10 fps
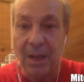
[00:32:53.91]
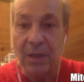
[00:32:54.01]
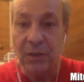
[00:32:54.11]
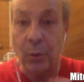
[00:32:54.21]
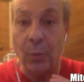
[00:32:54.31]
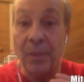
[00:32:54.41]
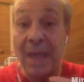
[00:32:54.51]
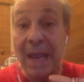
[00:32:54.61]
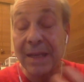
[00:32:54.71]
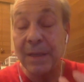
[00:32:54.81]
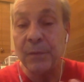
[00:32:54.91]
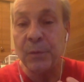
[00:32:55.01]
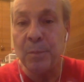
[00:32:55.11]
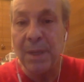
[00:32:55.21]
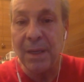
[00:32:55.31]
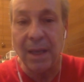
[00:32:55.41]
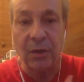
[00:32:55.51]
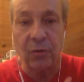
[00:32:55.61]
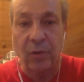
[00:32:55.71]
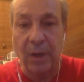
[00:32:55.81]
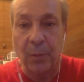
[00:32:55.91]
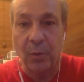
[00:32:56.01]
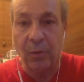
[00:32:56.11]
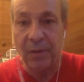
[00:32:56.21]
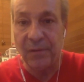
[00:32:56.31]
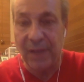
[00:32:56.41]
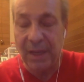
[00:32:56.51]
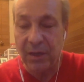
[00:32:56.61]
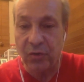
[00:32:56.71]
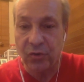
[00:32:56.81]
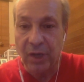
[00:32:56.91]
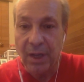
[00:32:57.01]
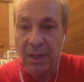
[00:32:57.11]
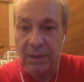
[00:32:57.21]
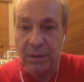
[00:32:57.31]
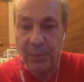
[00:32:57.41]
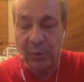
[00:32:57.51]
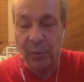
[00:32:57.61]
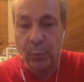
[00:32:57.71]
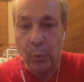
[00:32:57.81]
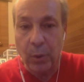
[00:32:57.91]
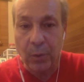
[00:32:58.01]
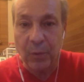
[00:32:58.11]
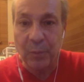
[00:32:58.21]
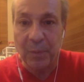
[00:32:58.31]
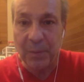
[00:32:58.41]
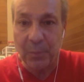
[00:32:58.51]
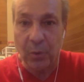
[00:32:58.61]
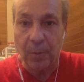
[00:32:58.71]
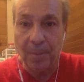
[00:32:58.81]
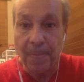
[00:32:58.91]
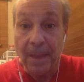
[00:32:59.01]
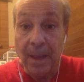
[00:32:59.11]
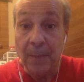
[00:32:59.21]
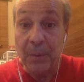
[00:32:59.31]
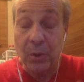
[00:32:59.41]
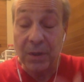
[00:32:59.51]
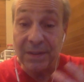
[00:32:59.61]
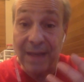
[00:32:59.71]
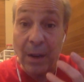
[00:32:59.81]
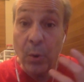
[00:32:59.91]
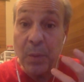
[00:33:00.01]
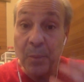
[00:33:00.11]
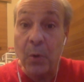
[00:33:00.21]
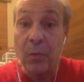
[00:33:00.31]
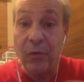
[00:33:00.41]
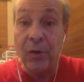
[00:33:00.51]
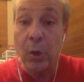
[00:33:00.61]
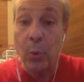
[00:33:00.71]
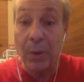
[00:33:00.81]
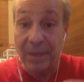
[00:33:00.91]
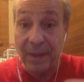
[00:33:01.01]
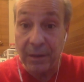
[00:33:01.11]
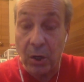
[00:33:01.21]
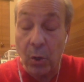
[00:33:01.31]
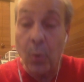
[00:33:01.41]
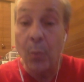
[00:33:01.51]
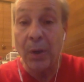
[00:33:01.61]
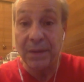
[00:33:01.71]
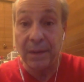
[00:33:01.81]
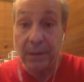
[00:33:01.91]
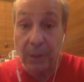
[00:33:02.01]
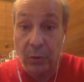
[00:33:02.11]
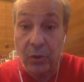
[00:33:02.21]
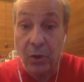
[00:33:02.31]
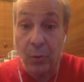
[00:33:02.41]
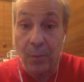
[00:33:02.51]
So that gives me an incredible advantage to be able to work with people, because now we both know, what they don't know,